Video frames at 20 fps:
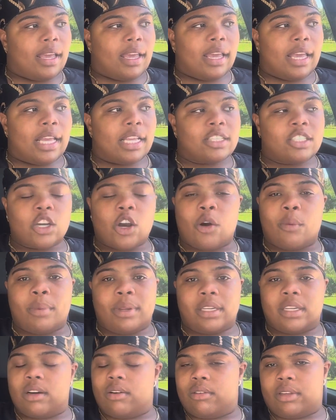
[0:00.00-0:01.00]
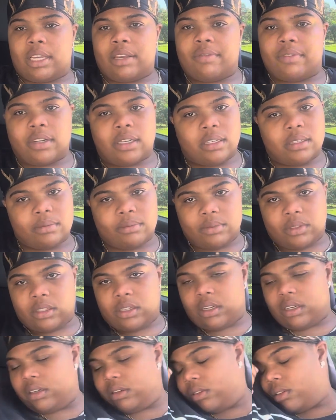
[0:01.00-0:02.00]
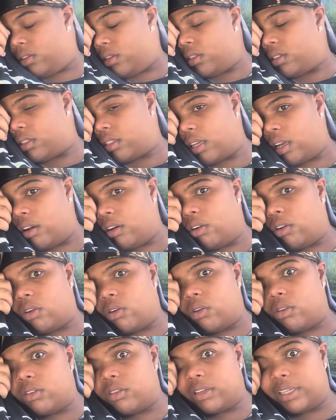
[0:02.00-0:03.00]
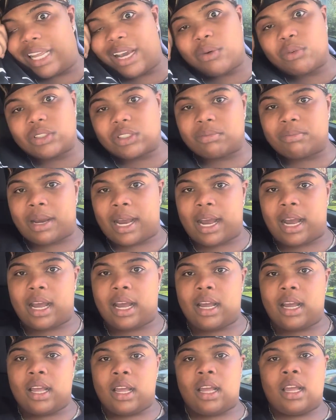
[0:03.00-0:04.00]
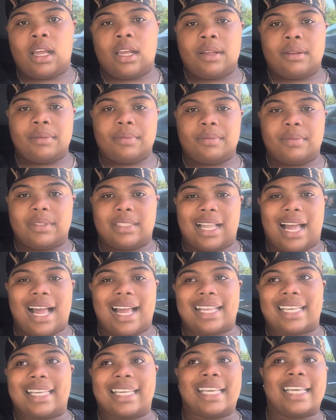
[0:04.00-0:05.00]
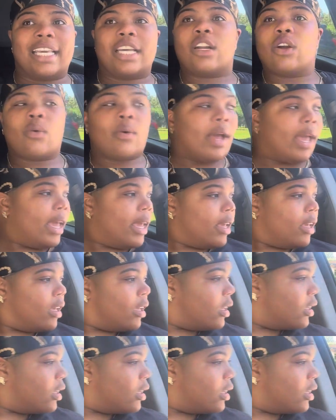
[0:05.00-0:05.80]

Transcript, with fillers: it told me don't give up, you know? So that was my, not getaway,